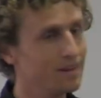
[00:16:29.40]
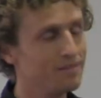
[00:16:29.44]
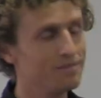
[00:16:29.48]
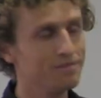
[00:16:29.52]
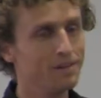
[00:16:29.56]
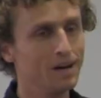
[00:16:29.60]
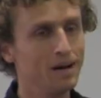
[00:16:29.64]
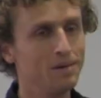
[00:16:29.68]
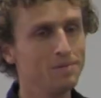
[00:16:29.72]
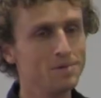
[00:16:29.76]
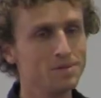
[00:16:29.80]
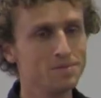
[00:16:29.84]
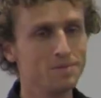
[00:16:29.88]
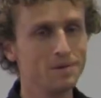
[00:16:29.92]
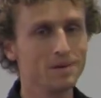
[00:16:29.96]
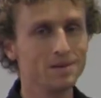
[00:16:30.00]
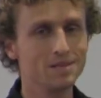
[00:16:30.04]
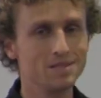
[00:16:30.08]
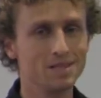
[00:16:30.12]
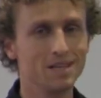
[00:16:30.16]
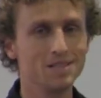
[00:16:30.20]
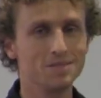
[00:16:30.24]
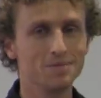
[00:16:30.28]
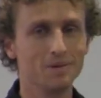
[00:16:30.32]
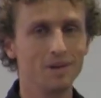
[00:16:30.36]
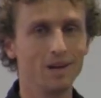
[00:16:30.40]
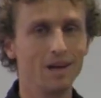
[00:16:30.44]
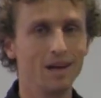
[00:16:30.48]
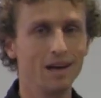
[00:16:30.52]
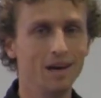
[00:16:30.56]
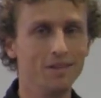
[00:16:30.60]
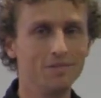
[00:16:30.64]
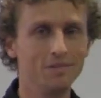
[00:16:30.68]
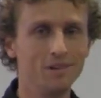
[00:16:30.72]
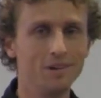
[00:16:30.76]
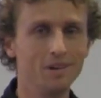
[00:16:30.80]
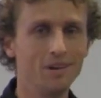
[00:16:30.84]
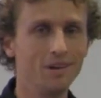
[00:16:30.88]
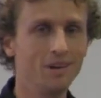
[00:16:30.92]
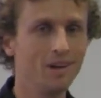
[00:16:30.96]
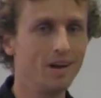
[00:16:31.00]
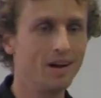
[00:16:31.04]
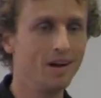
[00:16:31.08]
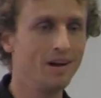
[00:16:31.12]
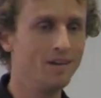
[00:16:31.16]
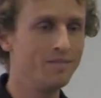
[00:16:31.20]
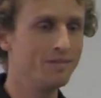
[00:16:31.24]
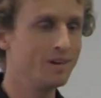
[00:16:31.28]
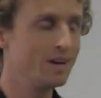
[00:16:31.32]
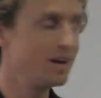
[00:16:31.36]
they're farmers because that's what they have to do. They
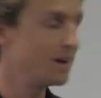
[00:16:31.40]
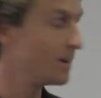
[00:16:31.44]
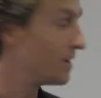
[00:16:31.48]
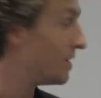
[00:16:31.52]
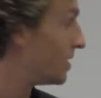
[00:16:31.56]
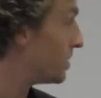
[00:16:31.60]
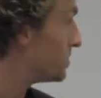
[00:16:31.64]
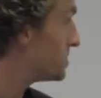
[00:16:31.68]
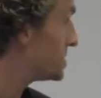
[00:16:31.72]
don't have any other